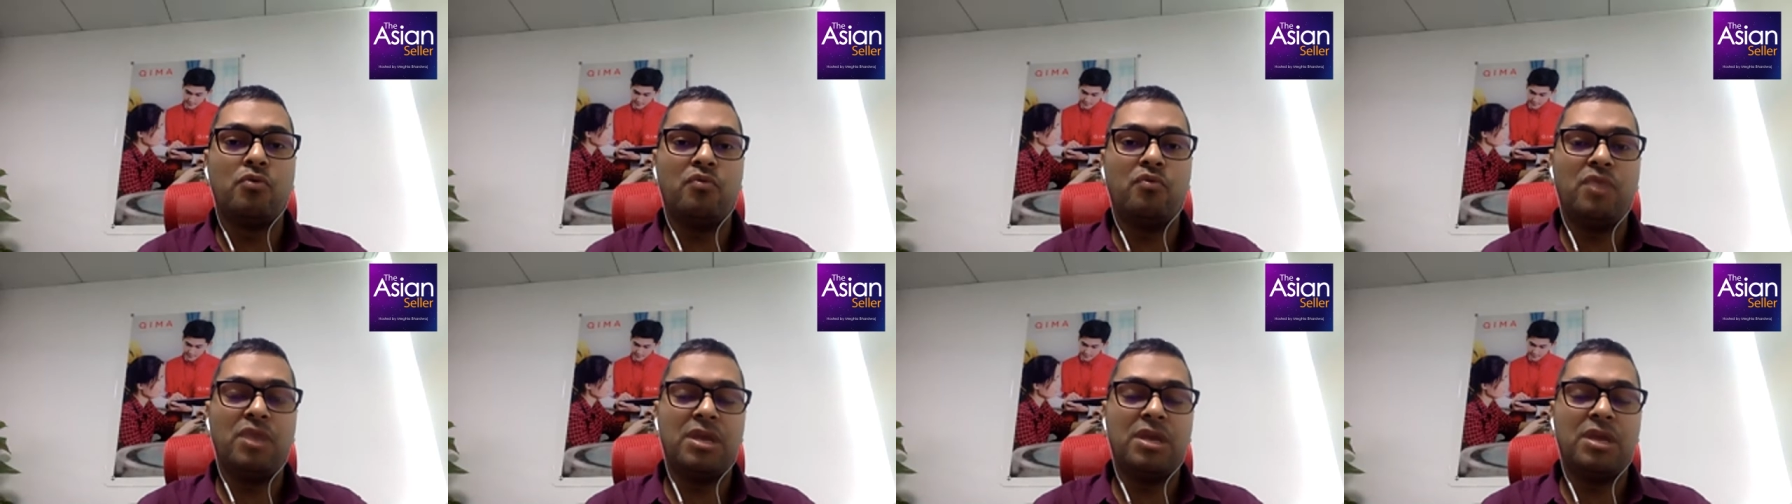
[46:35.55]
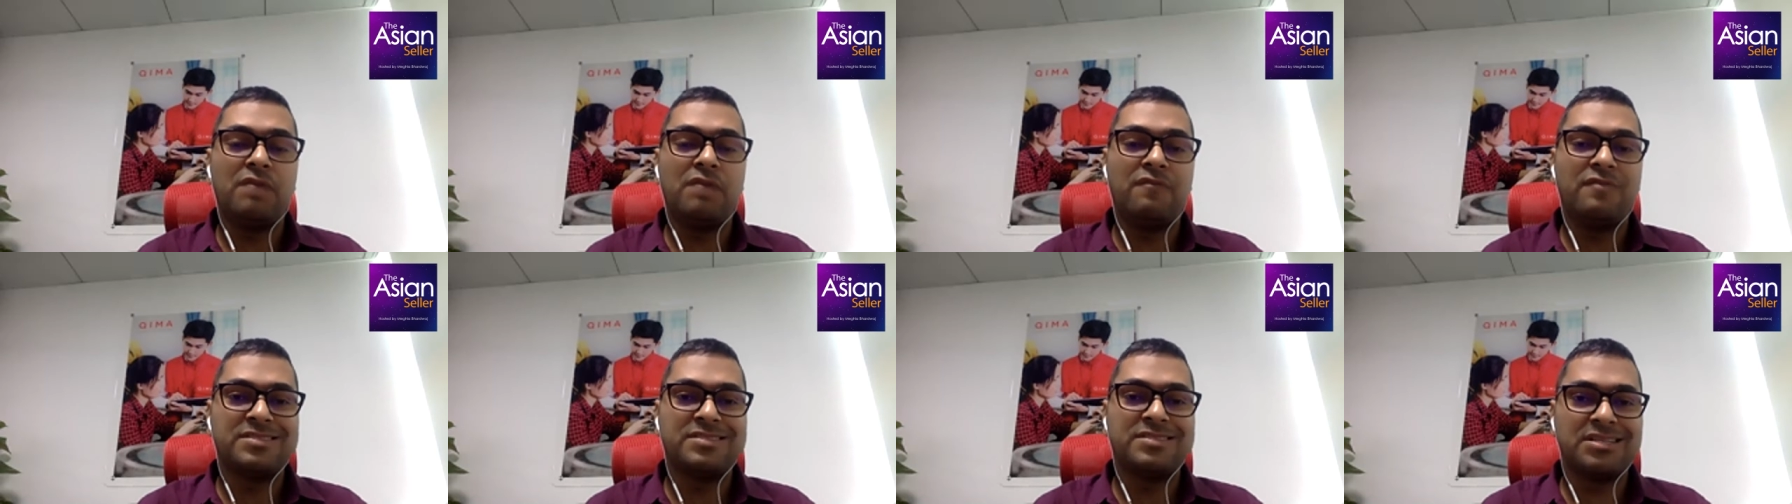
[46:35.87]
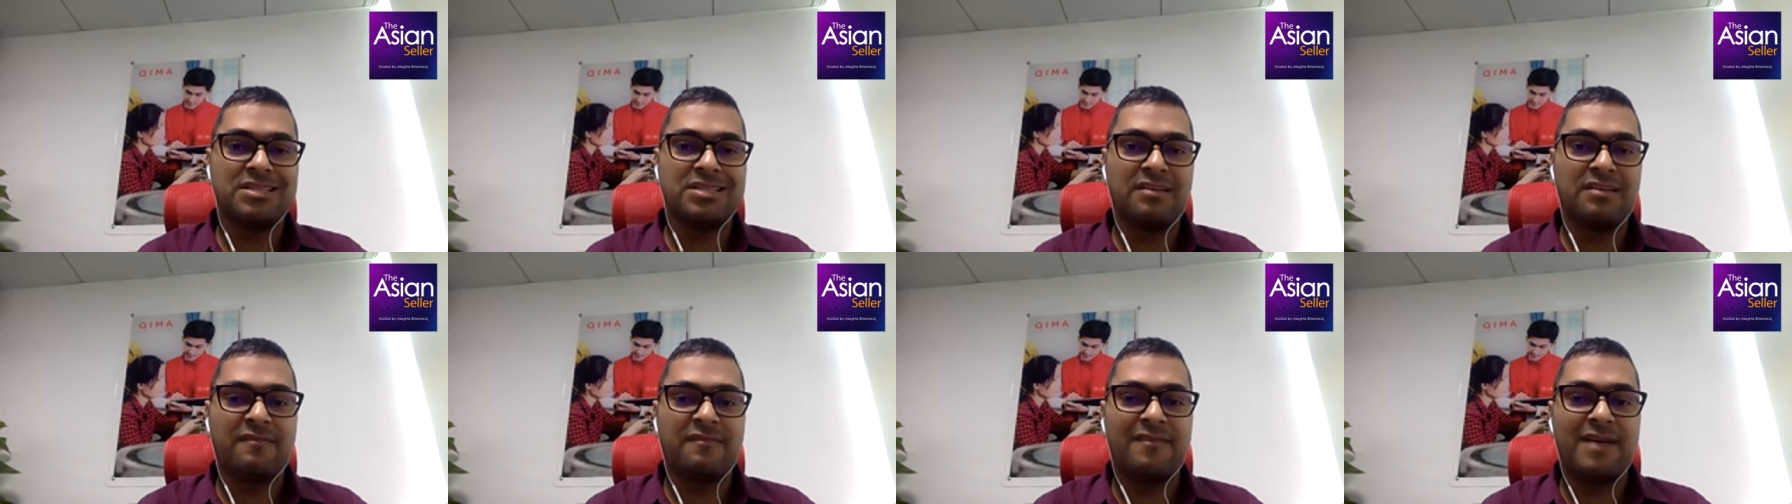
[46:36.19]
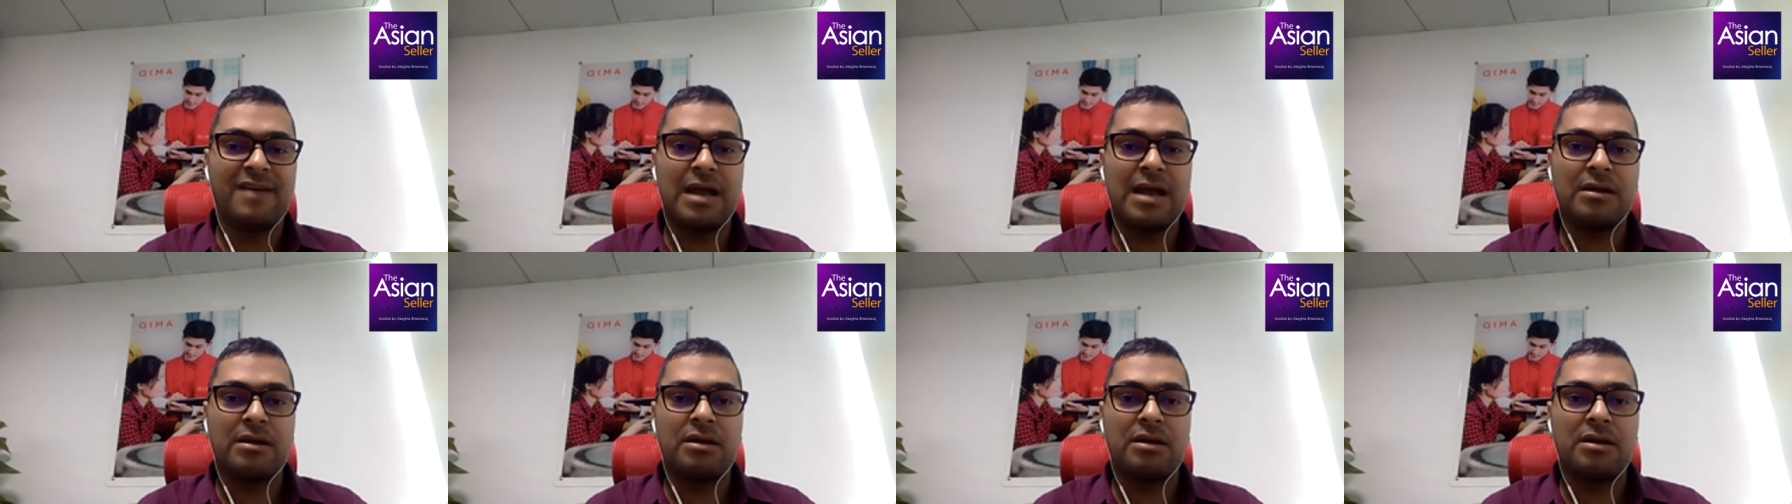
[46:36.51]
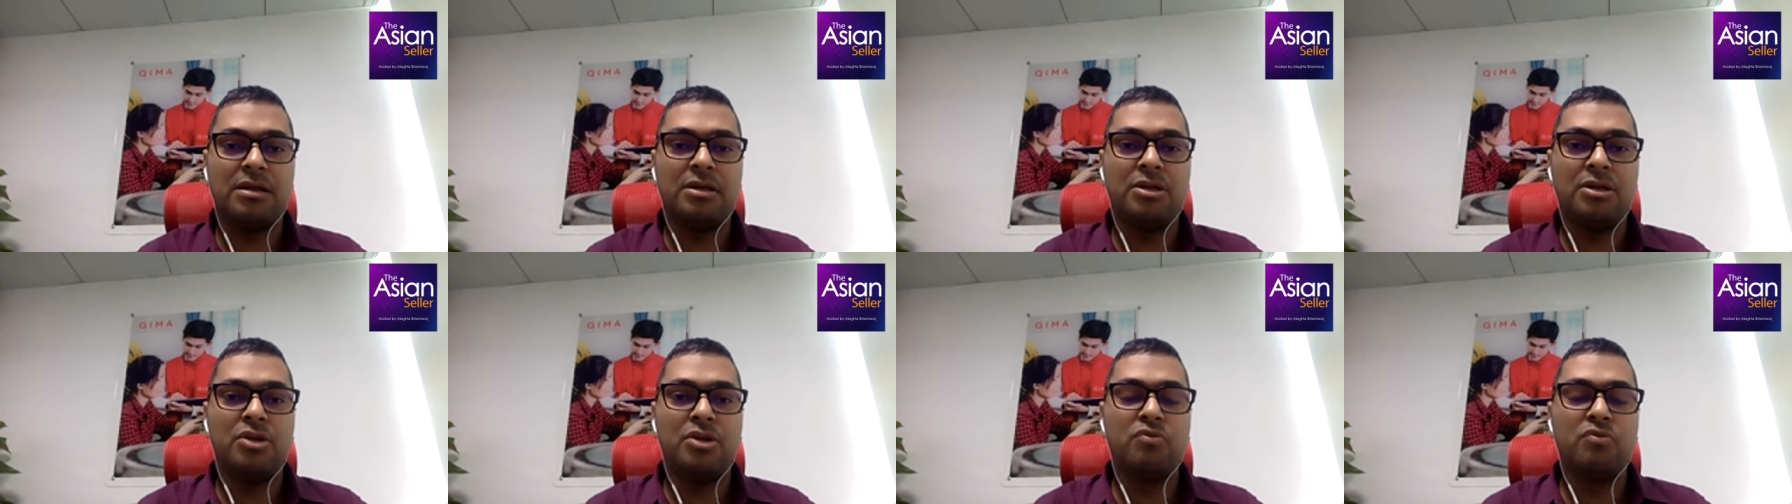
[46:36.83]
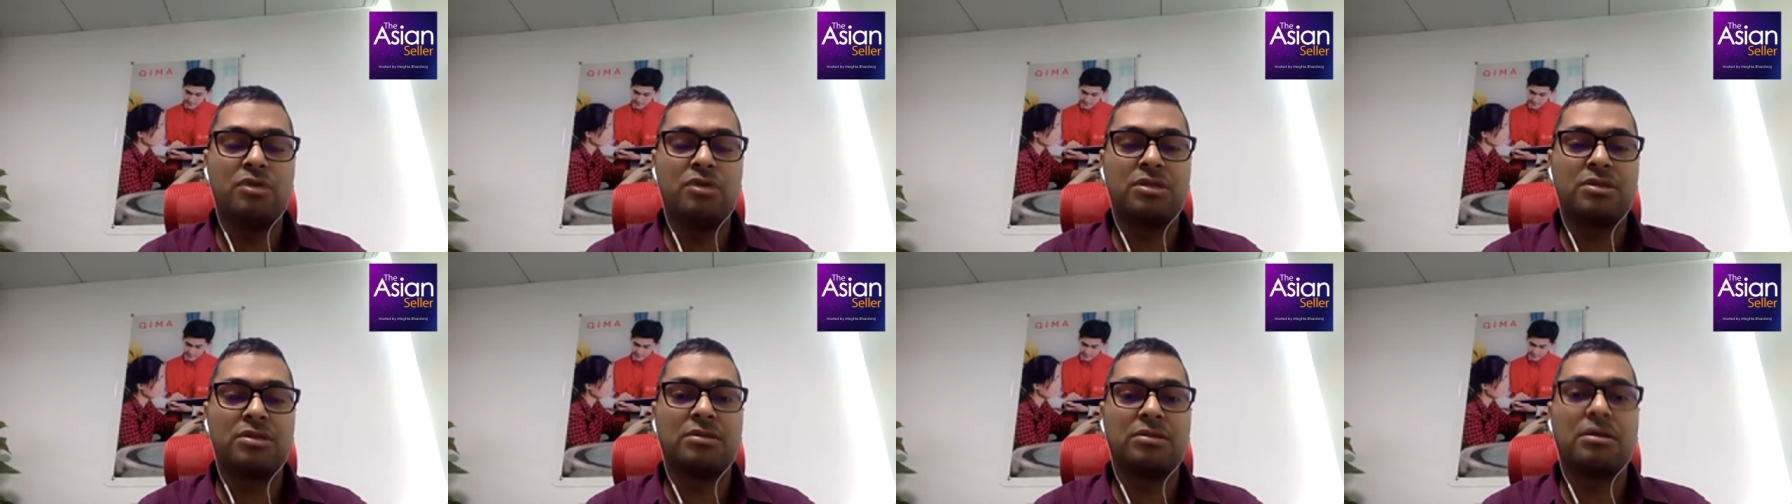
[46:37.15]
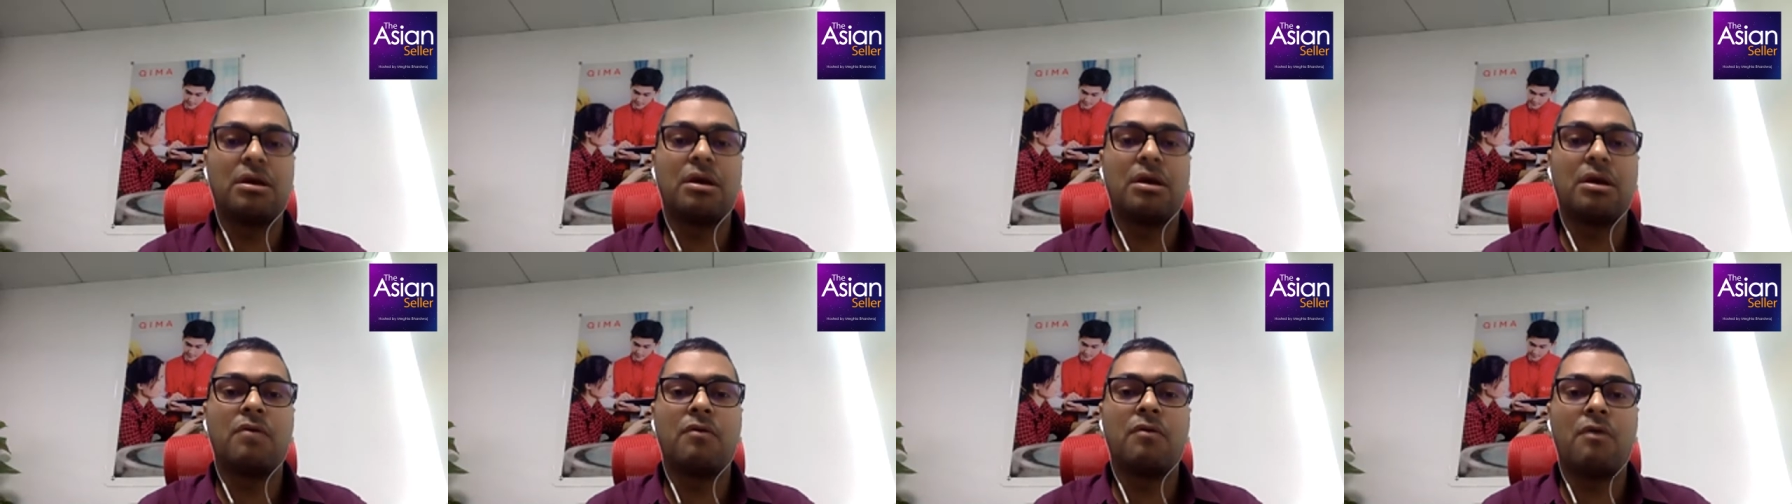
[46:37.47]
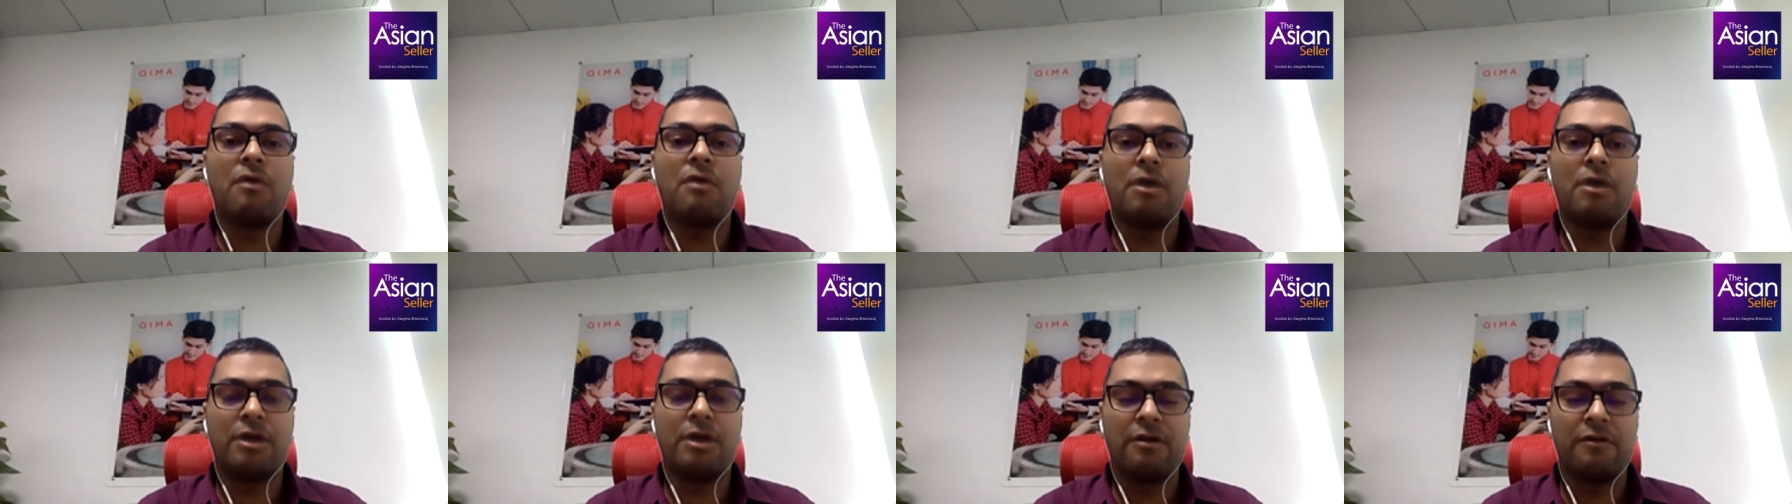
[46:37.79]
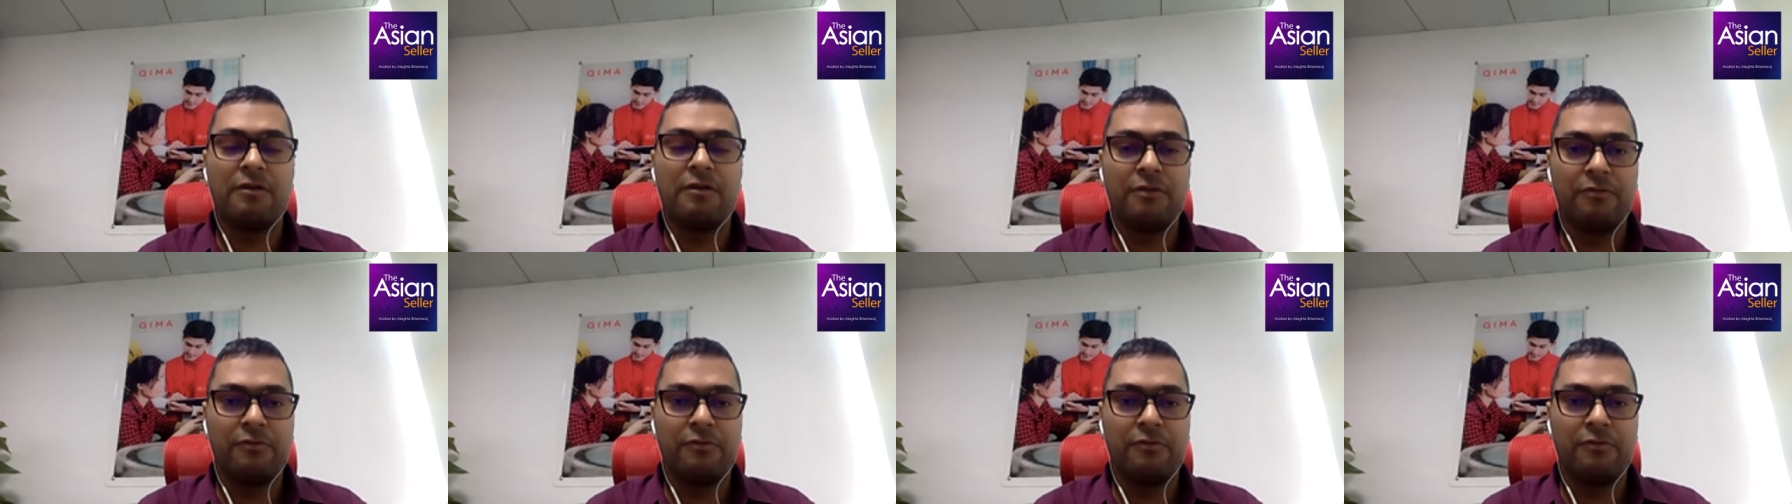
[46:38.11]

we can visit the factory, do a thorough audit